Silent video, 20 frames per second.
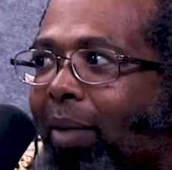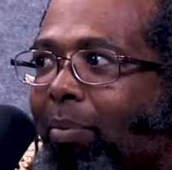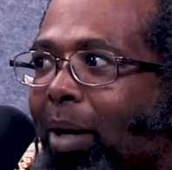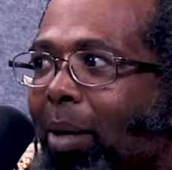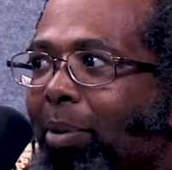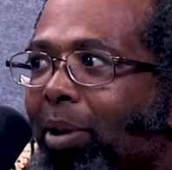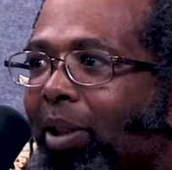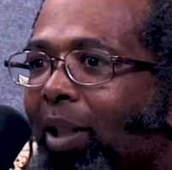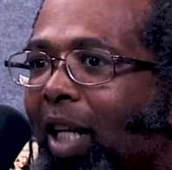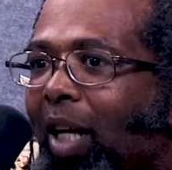and
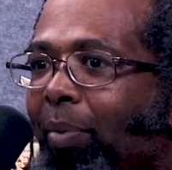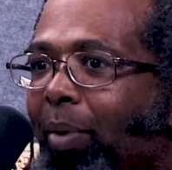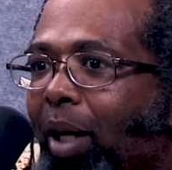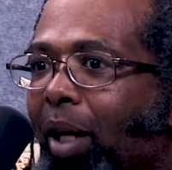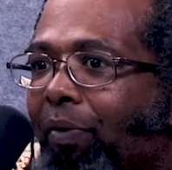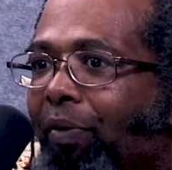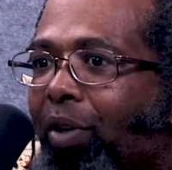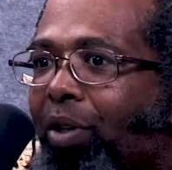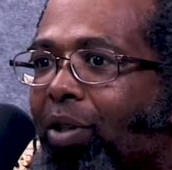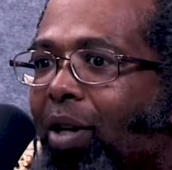maybe sleepy.
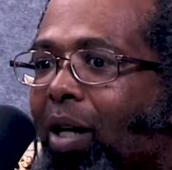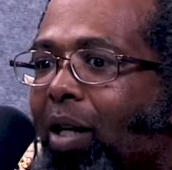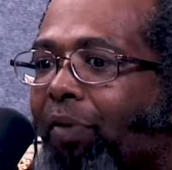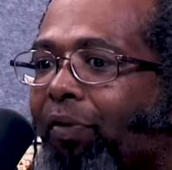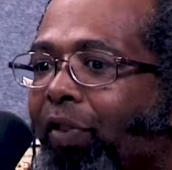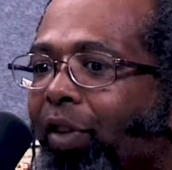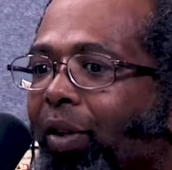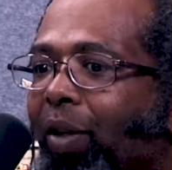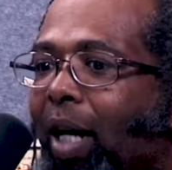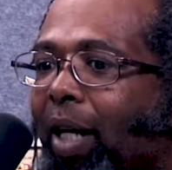If you start to
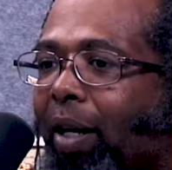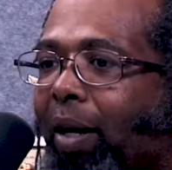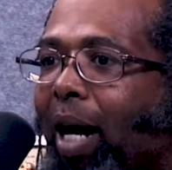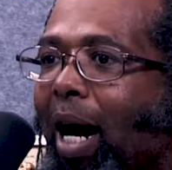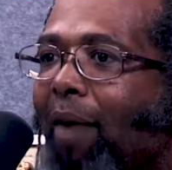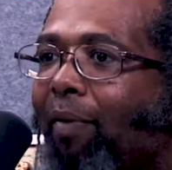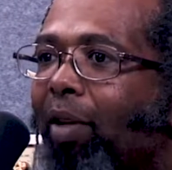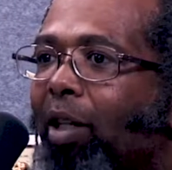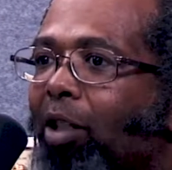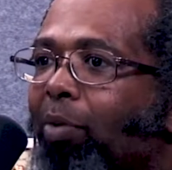feel like you're
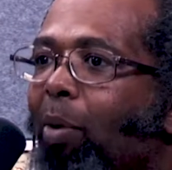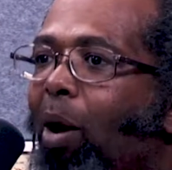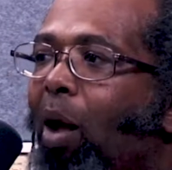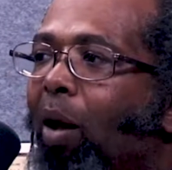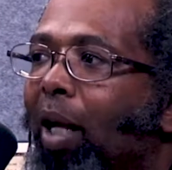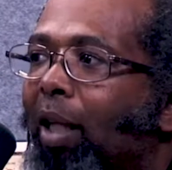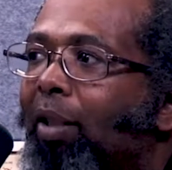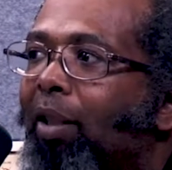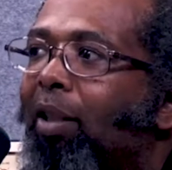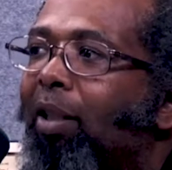having a
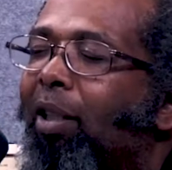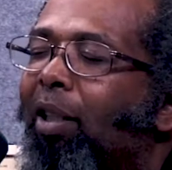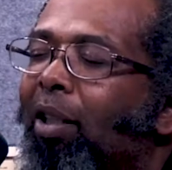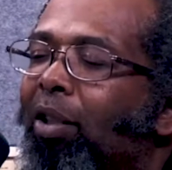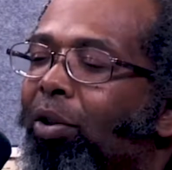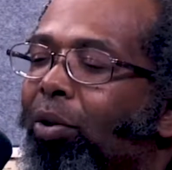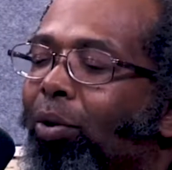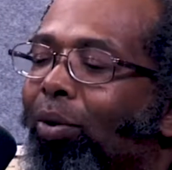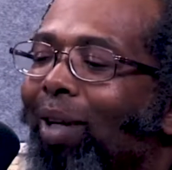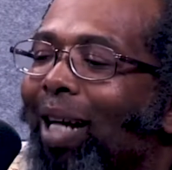small
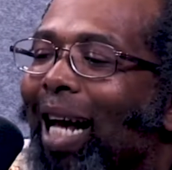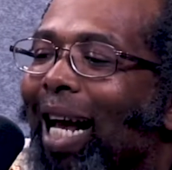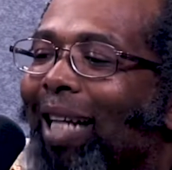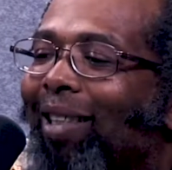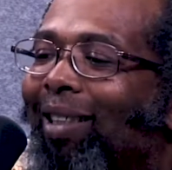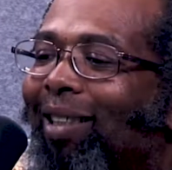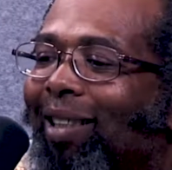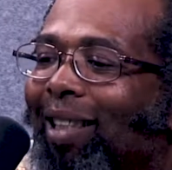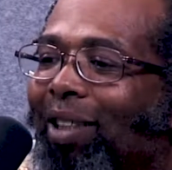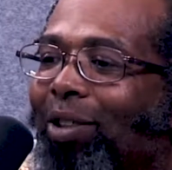existential
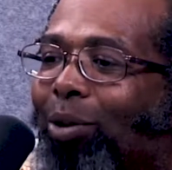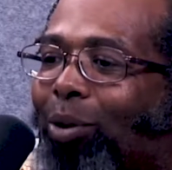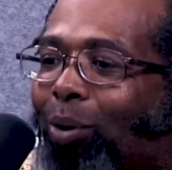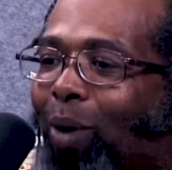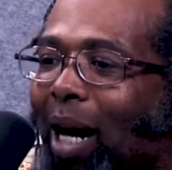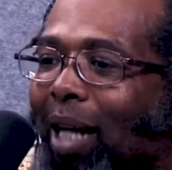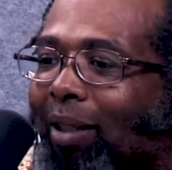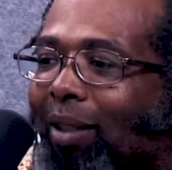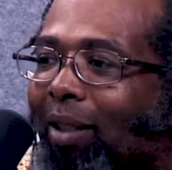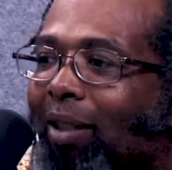
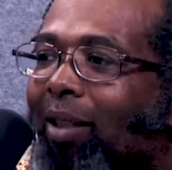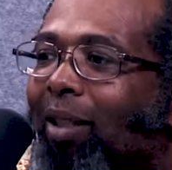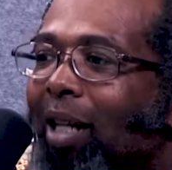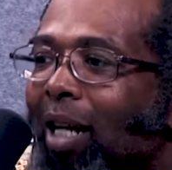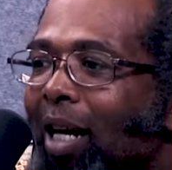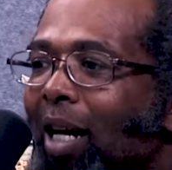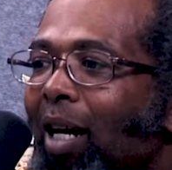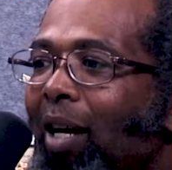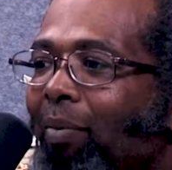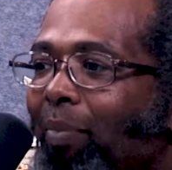crisis,
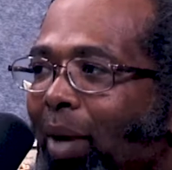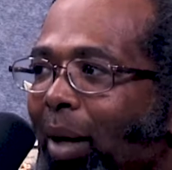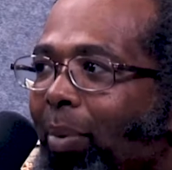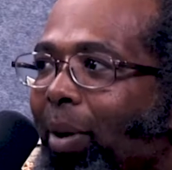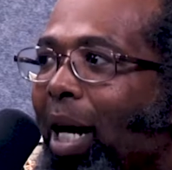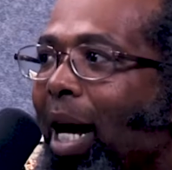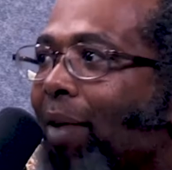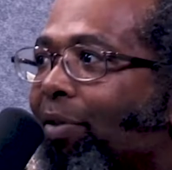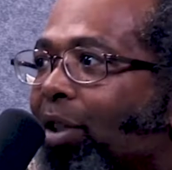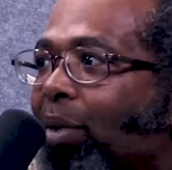maybe
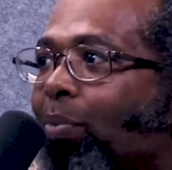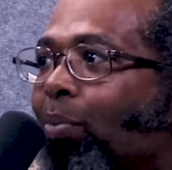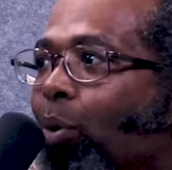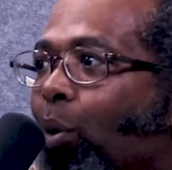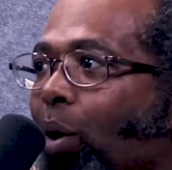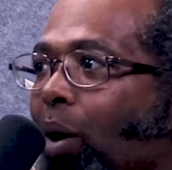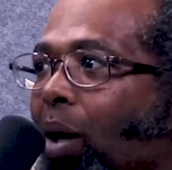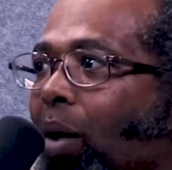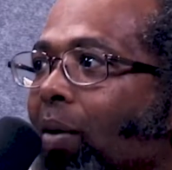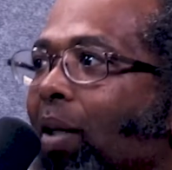have some
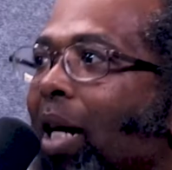more